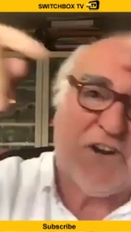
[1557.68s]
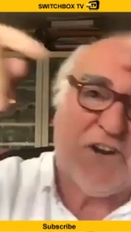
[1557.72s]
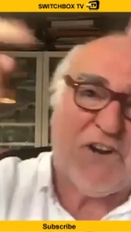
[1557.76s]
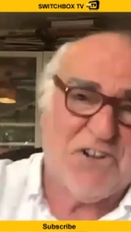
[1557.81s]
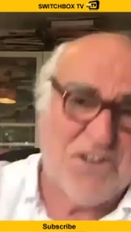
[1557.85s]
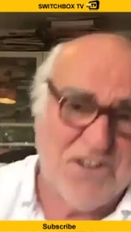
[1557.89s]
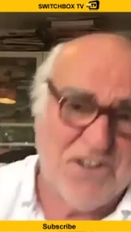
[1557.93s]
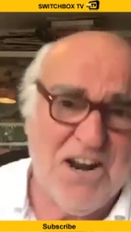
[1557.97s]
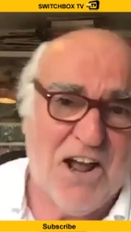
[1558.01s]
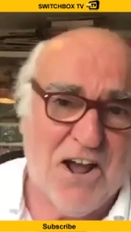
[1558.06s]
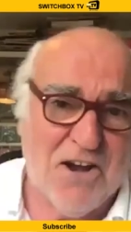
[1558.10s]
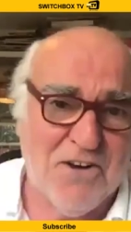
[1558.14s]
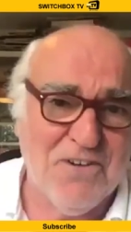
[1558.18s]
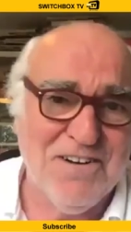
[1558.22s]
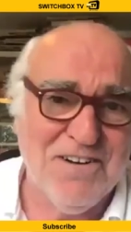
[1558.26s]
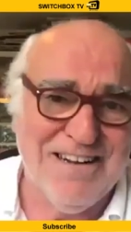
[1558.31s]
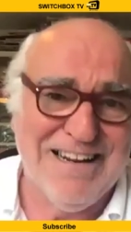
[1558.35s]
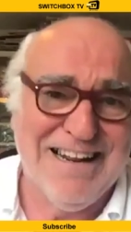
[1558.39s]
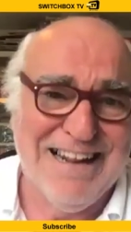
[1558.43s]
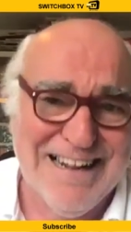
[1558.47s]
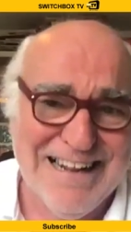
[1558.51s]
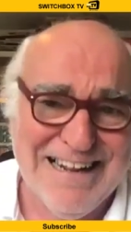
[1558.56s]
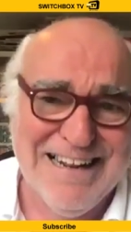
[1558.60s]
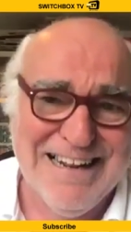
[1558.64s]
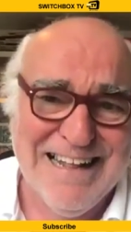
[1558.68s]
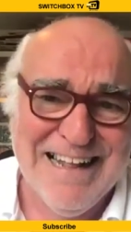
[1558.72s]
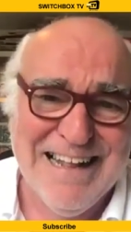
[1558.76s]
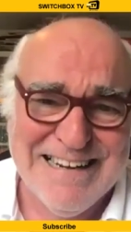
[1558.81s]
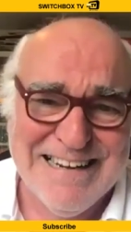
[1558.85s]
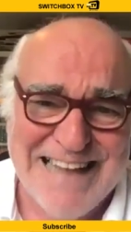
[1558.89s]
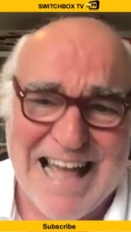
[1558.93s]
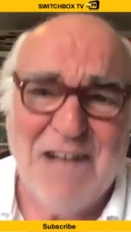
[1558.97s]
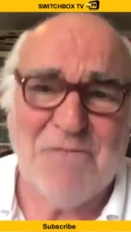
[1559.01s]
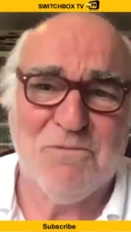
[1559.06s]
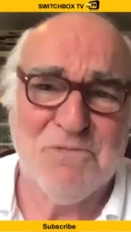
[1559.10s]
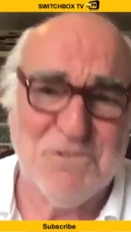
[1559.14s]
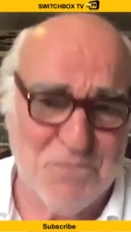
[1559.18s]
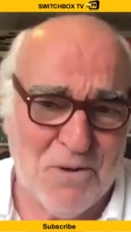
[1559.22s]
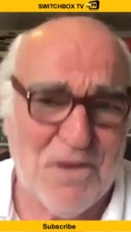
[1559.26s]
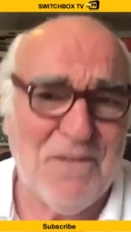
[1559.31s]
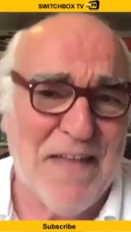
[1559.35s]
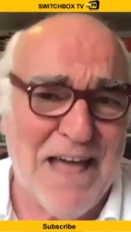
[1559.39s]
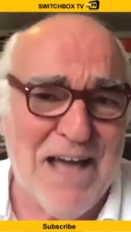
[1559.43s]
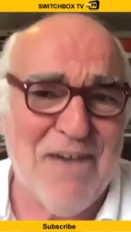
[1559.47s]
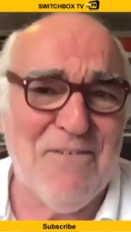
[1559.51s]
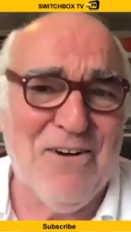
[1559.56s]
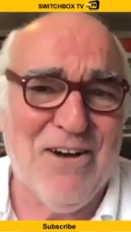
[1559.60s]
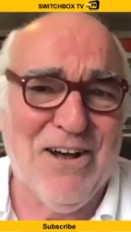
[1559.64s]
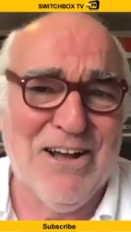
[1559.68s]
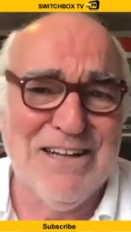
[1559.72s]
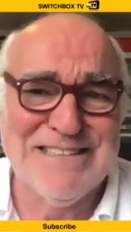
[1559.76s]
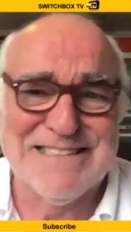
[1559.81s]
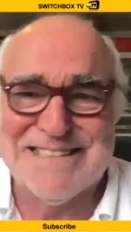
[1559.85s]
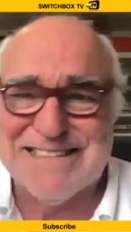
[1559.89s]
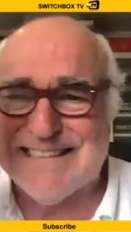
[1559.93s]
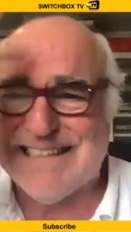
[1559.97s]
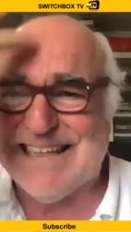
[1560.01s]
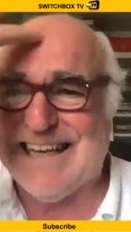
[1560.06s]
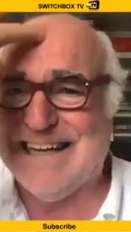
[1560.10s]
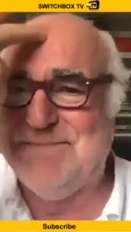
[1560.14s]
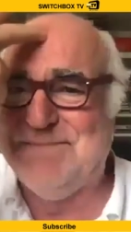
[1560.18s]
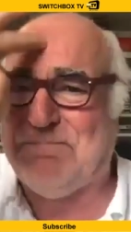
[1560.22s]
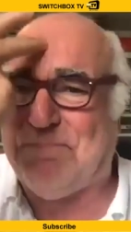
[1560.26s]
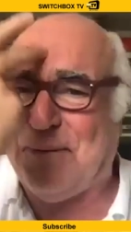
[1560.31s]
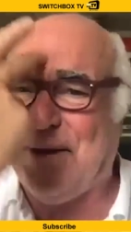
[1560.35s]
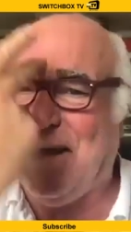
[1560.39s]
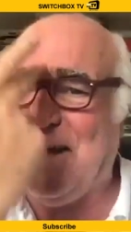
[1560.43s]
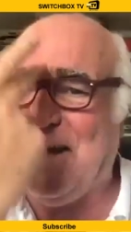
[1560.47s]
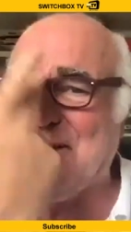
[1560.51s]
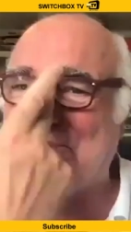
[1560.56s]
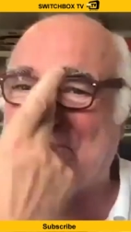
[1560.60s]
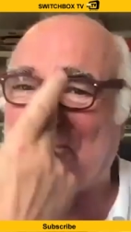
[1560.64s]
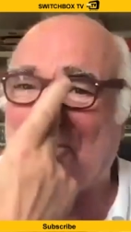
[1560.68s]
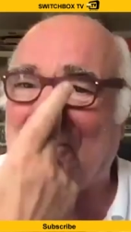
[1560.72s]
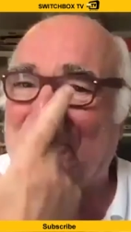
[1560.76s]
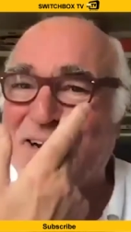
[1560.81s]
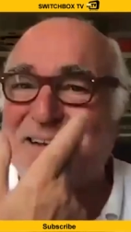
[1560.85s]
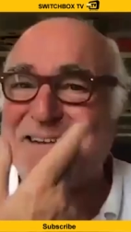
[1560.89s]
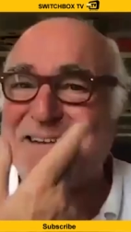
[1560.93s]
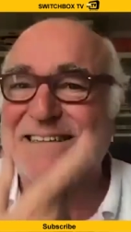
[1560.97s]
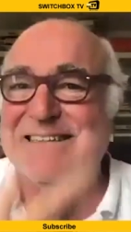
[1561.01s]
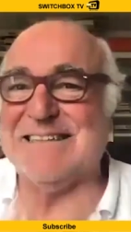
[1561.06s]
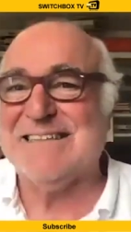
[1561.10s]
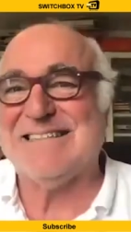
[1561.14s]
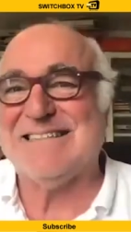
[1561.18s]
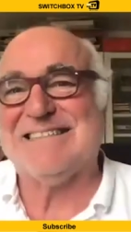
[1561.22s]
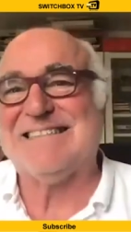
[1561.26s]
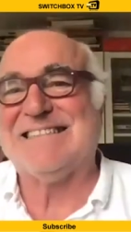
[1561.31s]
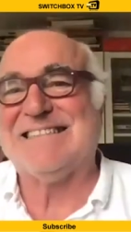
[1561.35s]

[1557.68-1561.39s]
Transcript: You know, that was what that was. Blood poured out.